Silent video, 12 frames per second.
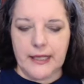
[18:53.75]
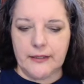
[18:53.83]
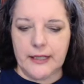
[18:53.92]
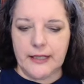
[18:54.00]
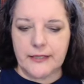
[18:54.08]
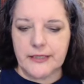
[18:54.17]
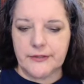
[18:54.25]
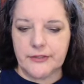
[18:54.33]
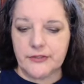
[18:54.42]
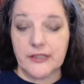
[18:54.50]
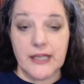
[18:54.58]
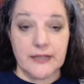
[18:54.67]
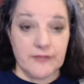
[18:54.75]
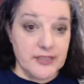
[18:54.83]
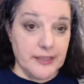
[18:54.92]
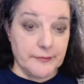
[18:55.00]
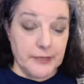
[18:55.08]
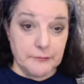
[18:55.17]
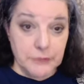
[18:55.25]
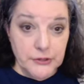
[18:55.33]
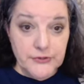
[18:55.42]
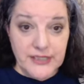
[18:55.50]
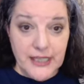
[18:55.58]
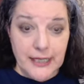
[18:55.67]
And like I said, there's a lot of excitement on Blue
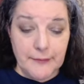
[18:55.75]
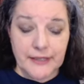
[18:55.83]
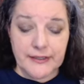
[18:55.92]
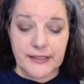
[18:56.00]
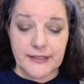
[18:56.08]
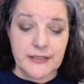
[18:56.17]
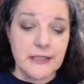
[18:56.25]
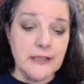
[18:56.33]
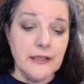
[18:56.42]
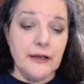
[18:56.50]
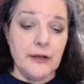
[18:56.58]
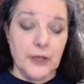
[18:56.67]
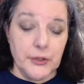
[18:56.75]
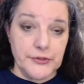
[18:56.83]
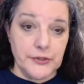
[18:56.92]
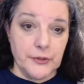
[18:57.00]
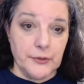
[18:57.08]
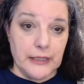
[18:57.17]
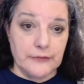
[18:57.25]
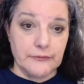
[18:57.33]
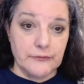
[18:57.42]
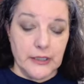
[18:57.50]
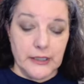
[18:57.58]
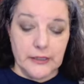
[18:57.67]
Sky about this. Also on
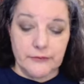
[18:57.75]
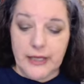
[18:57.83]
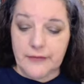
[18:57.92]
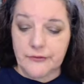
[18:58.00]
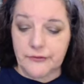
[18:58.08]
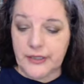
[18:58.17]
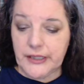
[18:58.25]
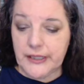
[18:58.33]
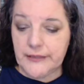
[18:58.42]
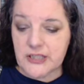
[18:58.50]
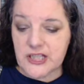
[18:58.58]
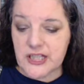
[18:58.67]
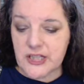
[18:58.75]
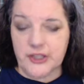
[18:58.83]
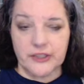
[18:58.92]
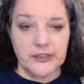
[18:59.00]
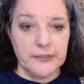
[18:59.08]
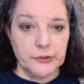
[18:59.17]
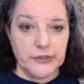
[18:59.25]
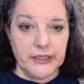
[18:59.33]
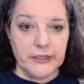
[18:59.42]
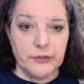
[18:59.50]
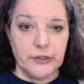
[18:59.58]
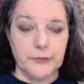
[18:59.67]
Ravelry in the Stitching Liberally
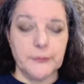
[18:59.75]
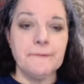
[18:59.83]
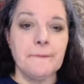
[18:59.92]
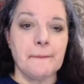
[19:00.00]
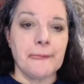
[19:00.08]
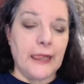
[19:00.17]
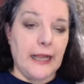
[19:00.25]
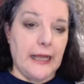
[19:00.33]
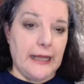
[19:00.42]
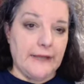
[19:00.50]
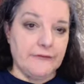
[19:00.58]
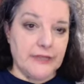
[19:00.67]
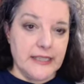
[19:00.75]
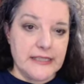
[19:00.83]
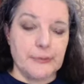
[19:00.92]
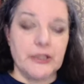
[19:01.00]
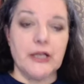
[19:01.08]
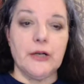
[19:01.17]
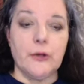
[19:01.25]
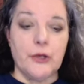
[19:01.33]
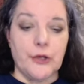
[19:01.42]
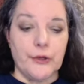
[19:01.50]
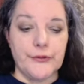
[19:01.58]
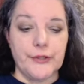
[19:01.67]
group. I have links below.
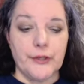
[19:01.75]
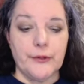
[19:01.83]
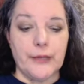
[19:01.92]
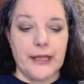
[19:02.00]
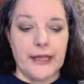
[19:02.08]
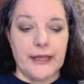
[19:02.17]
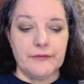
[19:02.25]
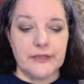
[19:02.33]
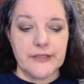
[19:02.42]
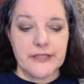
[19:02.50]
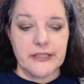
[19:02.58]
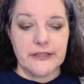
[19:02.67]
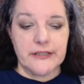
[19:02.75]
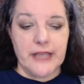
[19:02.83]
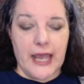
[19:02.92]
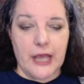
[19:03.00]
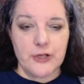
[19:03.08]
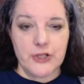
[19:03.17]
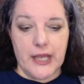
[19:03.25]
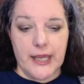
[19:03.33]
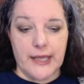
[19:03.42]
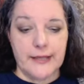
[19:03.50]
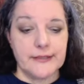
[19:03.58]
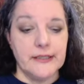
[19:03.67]
Also, I have listed the hashtags.